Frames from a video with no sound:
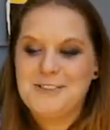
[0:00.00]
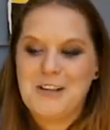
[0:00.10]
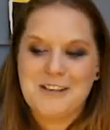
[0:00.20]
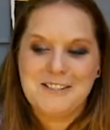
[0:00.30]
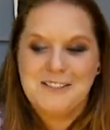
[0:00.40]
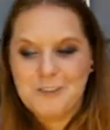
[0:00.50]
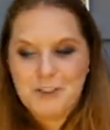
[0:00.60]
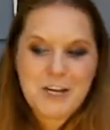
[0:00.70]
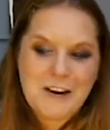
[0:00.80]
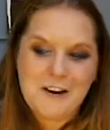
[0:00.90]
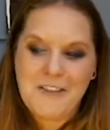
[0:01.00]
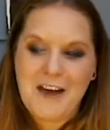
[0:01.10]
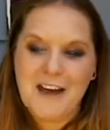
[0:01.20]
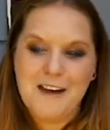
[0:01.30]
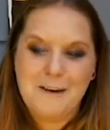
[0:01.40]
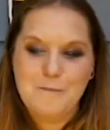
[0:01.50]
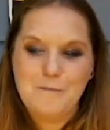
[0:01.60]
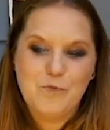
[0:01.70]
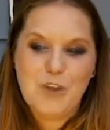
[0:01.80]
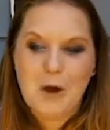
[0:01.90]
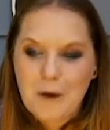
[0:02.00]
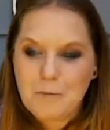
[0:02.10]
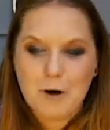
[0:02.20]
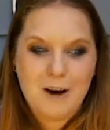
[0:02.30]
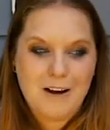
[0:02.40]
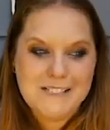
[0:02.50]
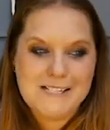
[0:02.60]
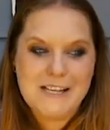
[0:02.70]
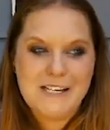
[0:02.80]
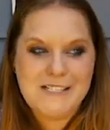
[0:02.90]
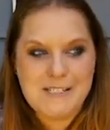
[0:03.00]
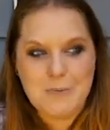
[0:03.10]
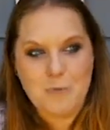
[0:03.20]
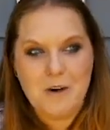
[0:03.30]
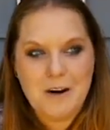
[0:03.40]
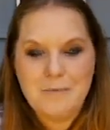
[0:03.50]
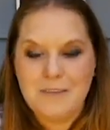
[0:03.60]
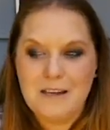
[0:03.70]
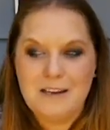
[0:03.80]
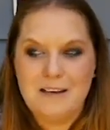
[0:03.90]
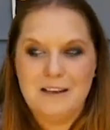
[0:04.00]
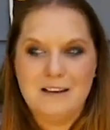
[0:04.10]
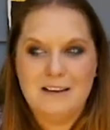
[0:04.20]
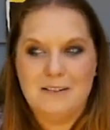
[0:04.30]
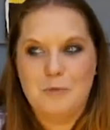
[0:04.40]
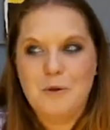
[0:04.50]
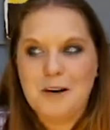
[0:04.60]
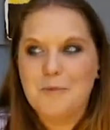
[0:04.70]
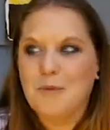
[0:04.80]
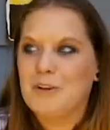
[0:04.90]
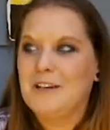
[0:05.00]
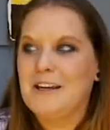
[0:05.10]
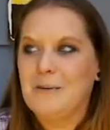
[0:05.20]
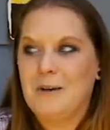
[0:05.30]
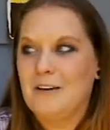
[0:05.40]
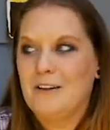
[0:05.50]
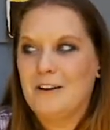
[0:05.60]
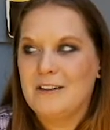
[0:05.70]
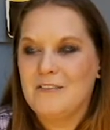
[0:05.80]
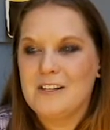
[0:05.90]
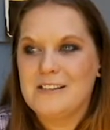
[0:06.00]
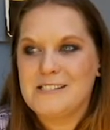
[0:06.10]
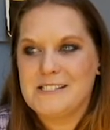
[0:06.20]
to kind of share that thought process and what I'm thinking and what I'm learning about all of this.